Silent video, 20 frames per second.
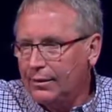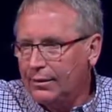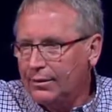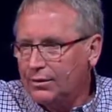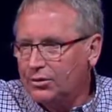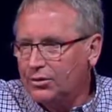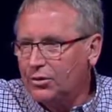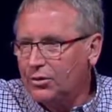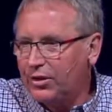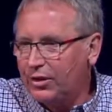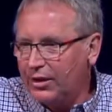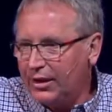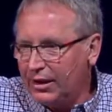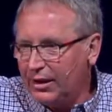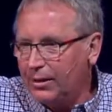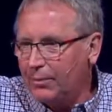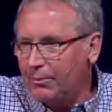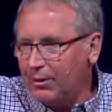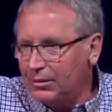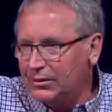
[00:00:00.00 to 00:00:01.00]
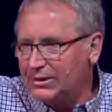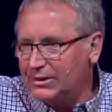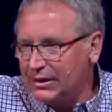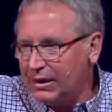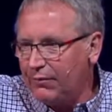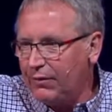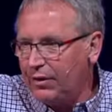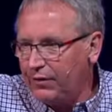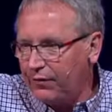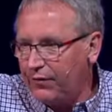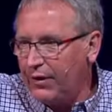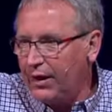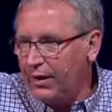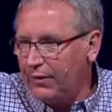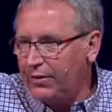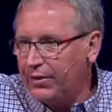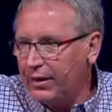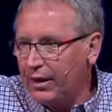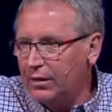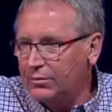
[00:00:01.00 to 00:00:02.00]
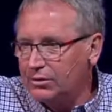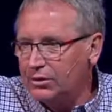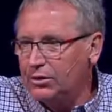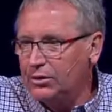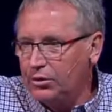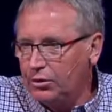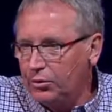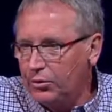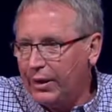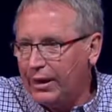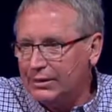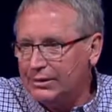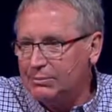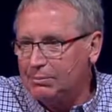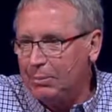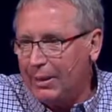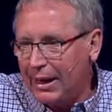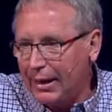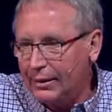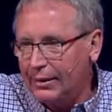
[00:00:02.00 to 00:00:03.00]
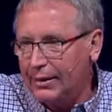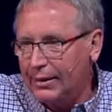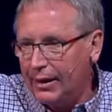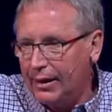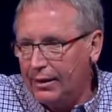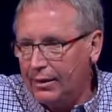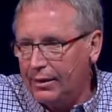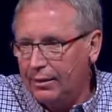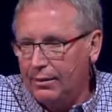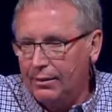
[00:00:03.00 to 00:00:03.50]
So think about $75,000 back then.